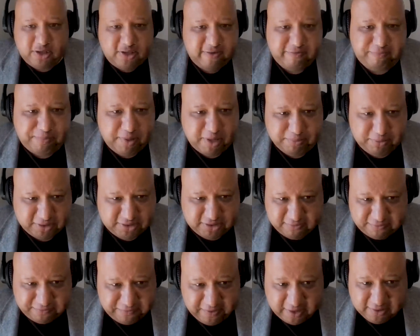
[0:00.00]
enough public
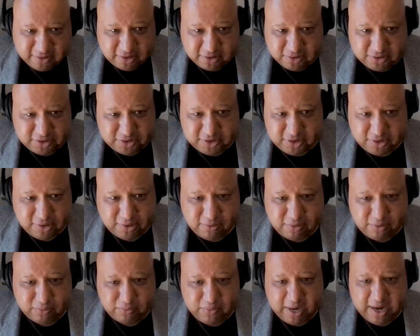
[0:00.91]
defenders to
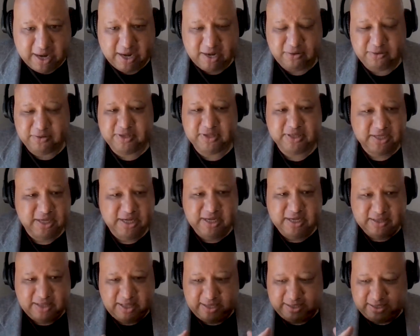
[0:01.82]
go around.
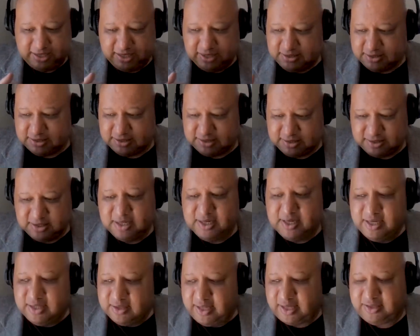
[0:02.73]
Like it's
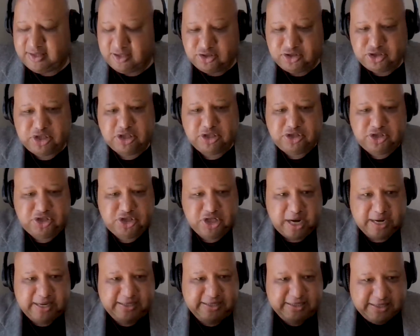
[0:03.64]
like there's this
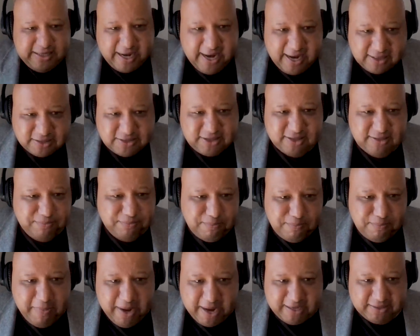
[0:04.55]
gigantic
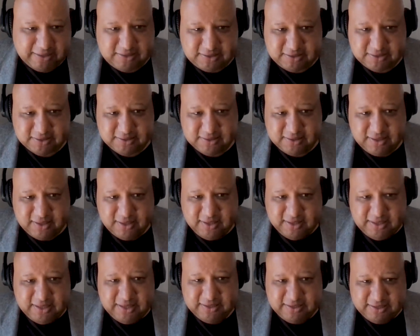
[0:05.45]
mess
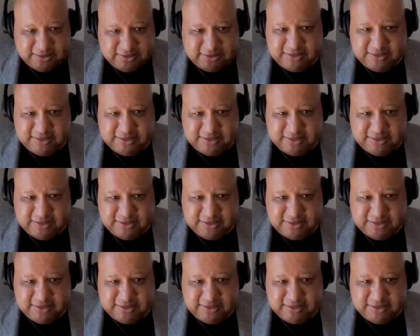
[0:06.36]
in the